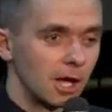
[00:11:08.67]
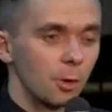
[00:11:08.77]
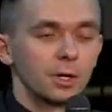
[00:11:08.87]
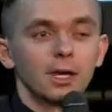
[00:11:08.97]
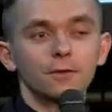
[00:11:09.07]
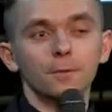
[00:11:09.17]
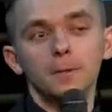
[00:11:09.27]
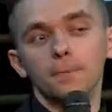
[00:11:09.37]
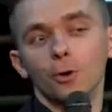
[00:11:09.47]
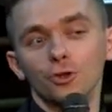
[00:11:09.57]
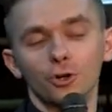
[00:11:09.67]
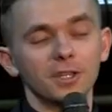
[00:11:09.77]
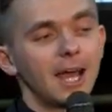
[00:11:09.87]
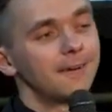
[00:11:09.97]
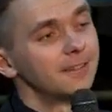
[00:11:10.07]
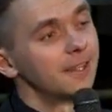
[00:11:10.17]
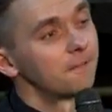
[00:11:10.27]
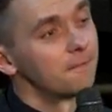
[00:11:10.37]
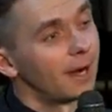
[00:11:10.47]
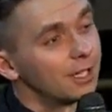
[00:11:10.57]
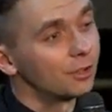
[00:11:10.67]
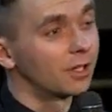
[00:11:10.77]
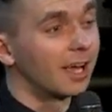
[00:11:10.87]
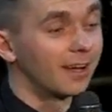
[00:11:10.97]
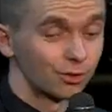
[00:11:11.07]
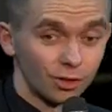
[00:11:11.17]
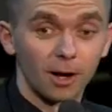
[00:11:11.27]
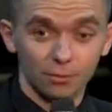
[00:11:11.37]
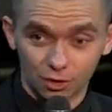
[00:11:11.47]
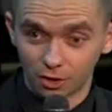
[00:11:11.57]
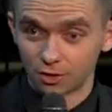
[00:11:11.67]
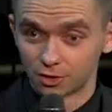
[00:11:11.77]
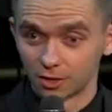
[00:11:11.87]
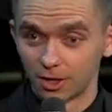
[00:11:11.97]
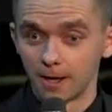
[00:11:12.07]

We give to people who don't have enough money to get to come to church